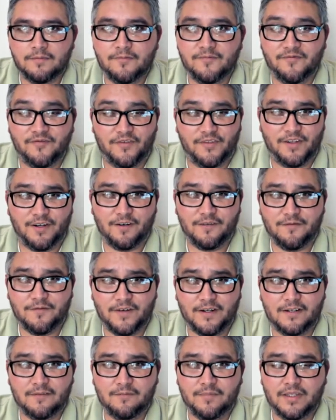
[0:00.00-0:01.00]
They're afraid
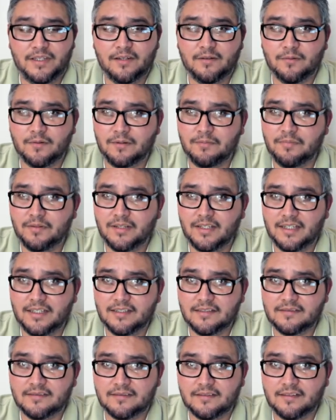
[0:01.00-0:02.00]
of being
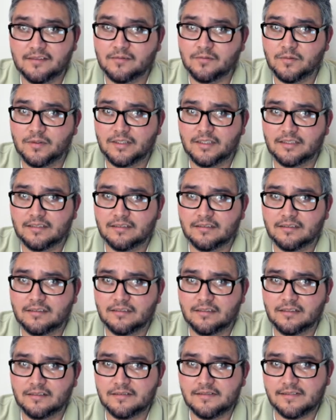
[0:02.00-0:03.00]
replaced, is what
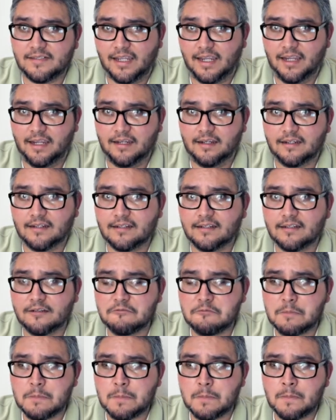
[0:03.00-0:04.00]
they're saying.
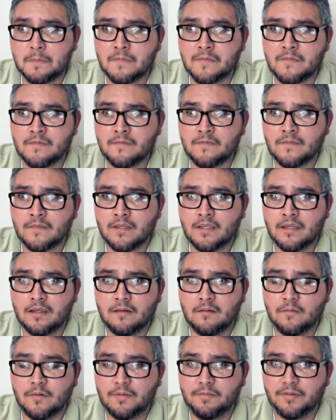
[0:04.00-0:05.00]

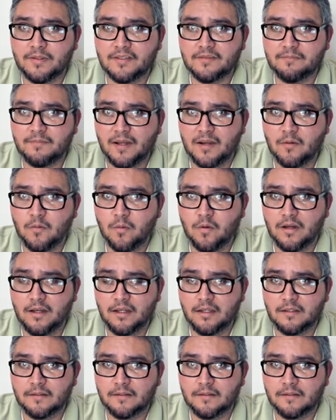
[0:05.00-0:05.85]
Replaced by what?